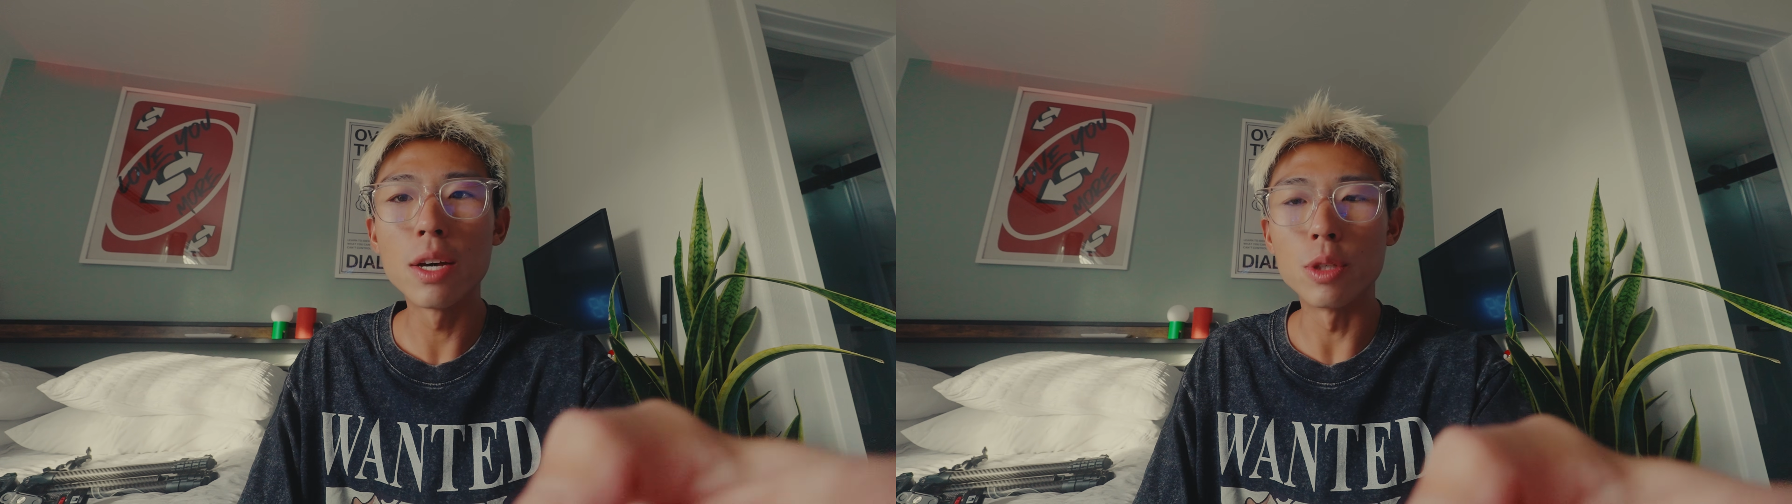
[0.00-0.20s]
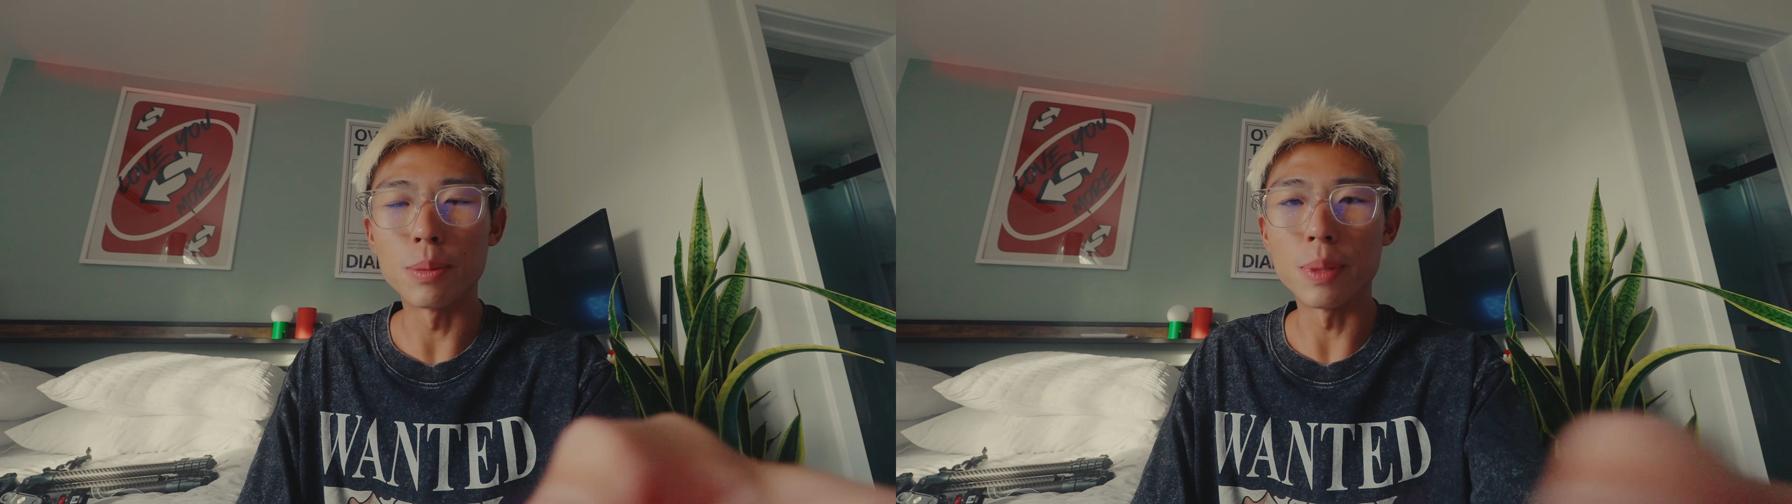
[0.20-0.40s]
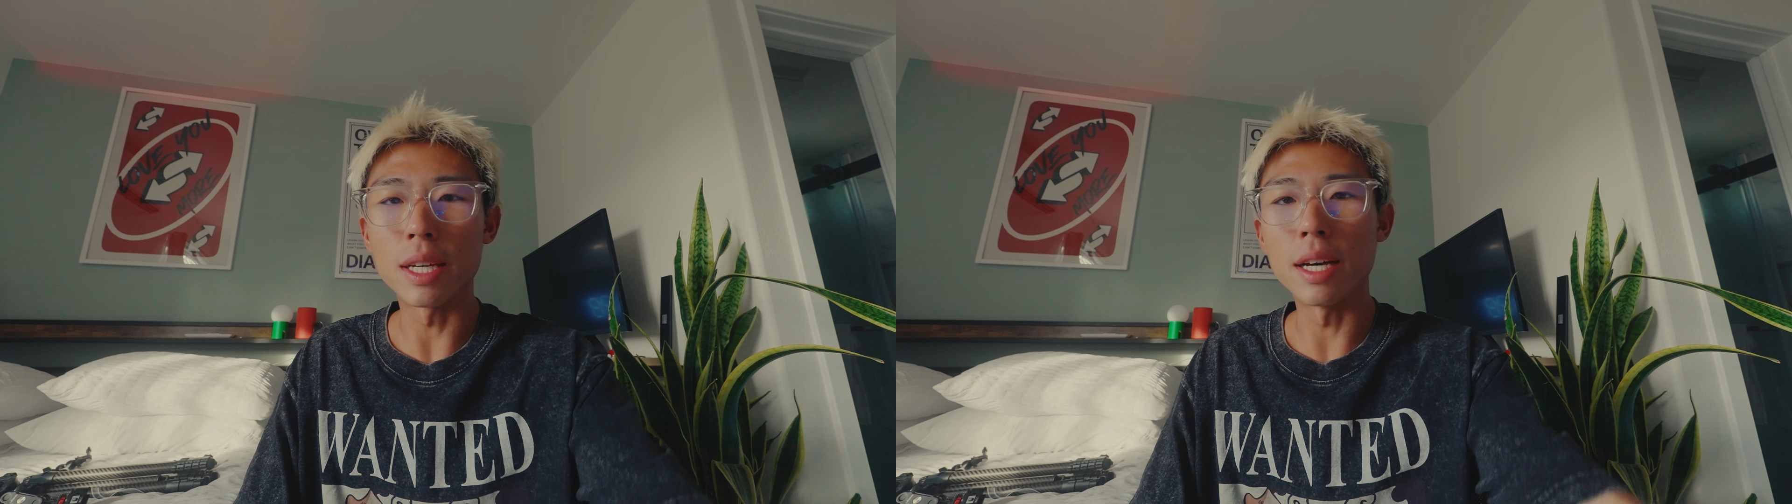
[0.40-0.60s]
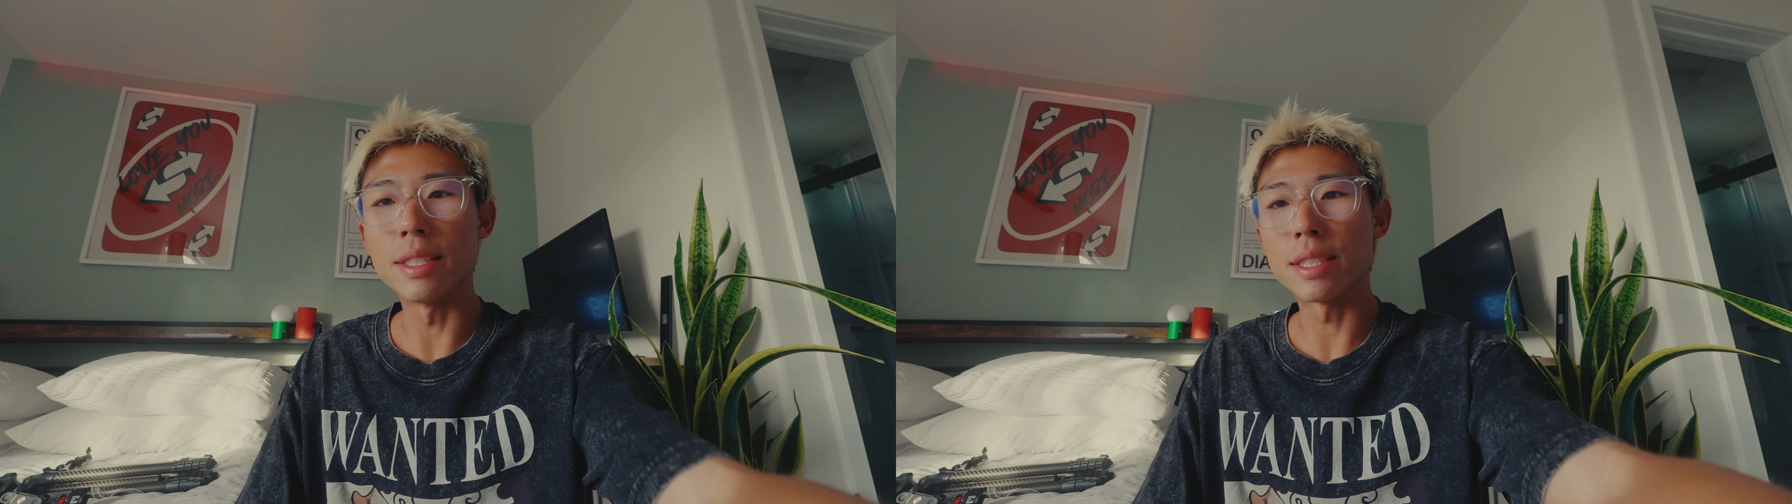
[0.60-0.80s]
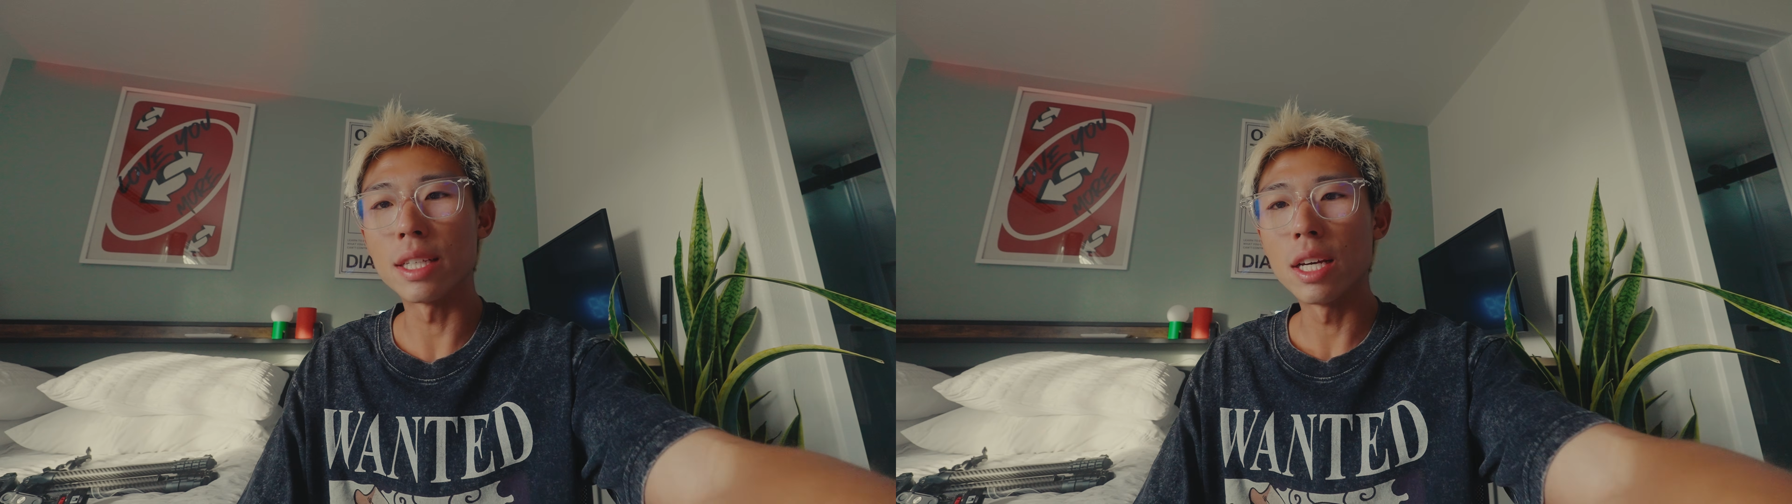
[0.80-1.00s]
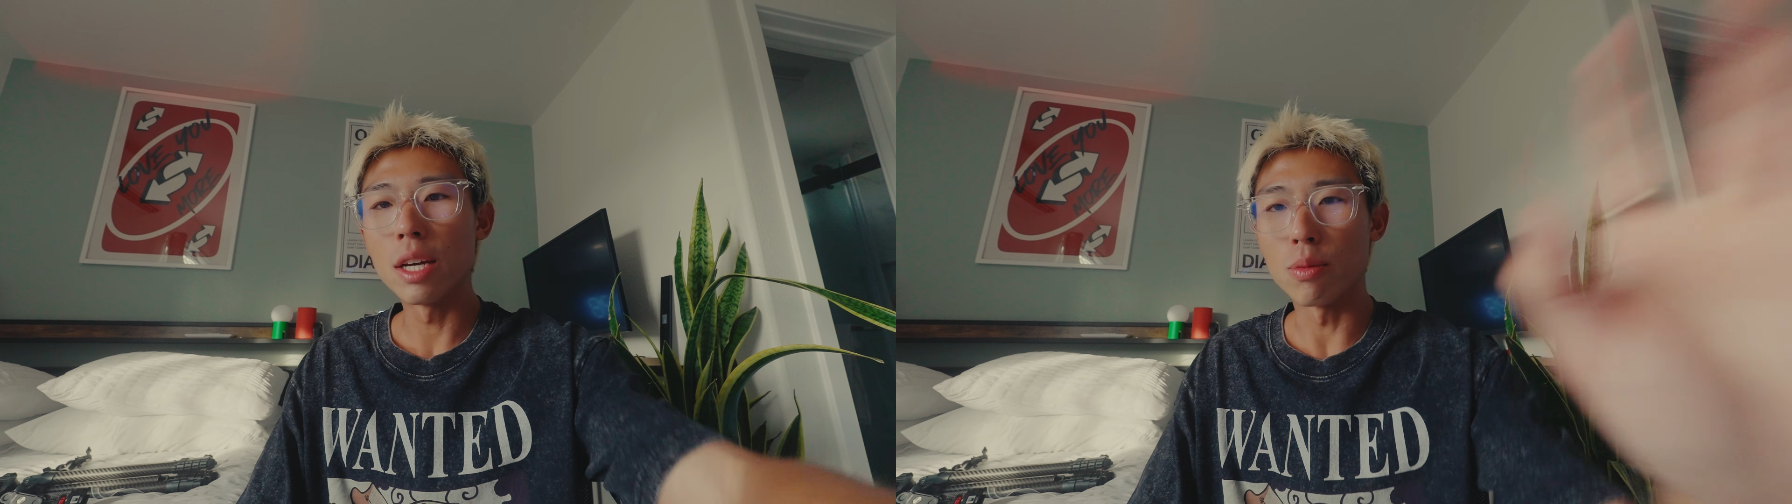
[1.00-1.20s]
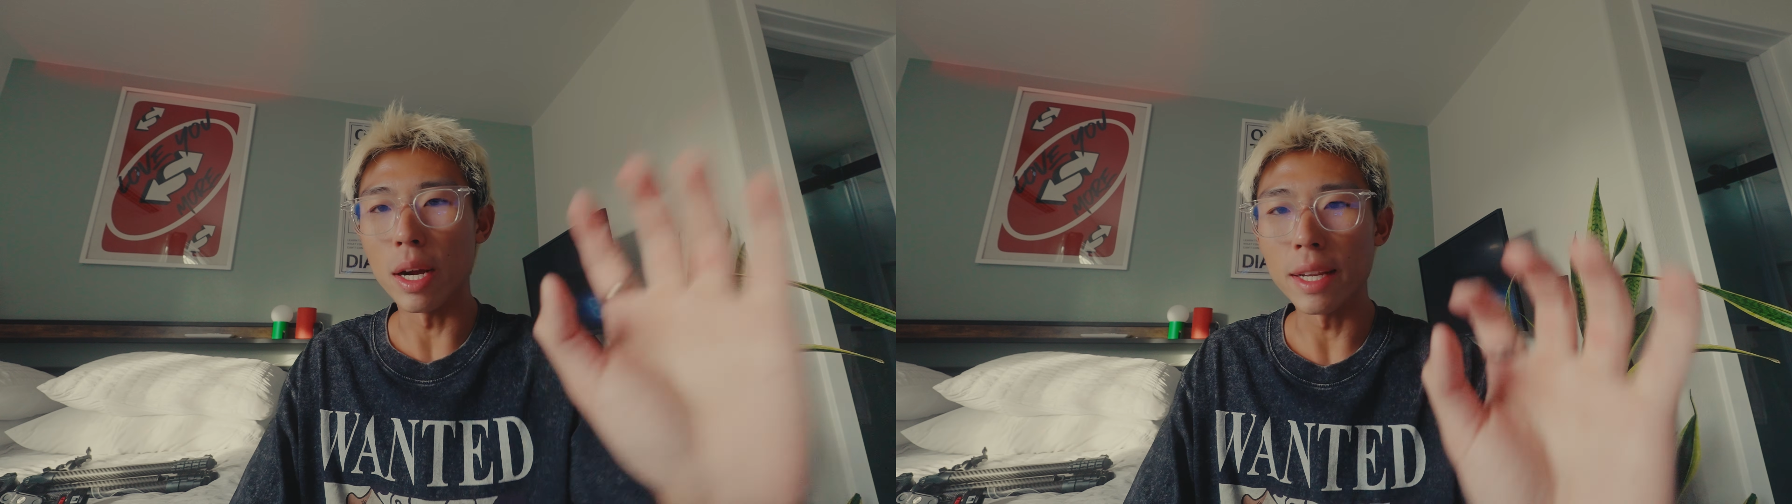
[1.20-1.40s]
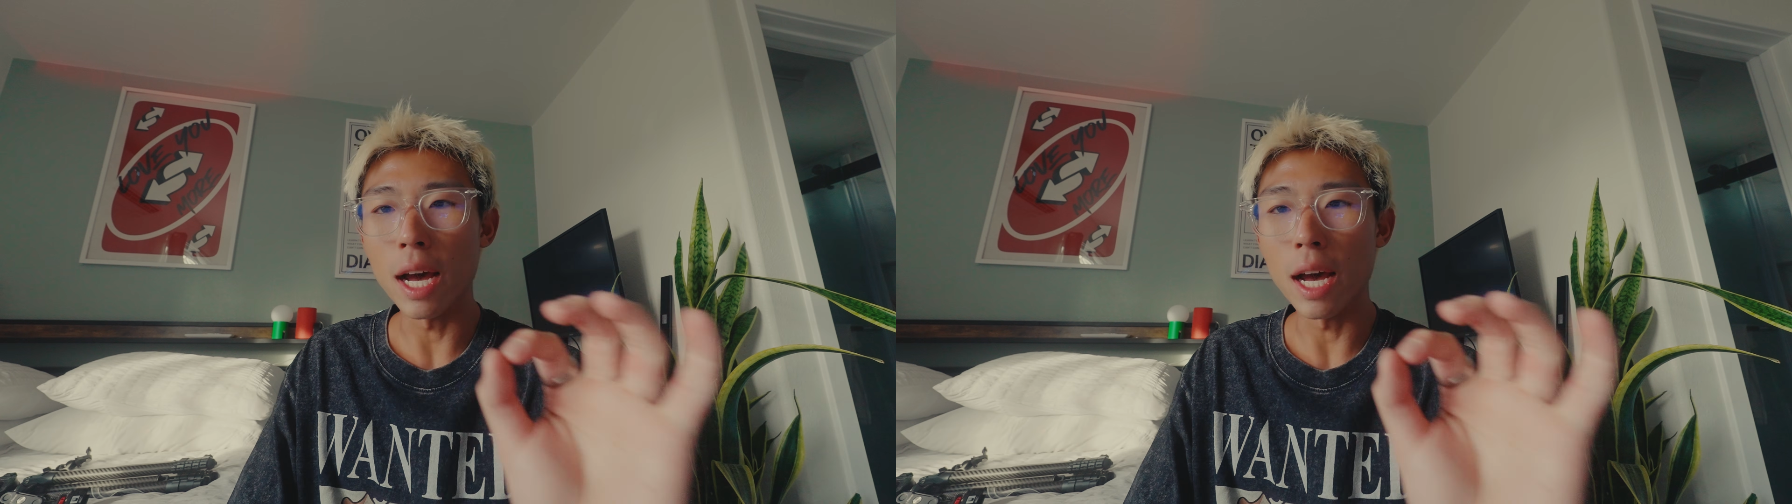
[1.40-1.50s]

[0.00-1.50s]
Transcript: was because right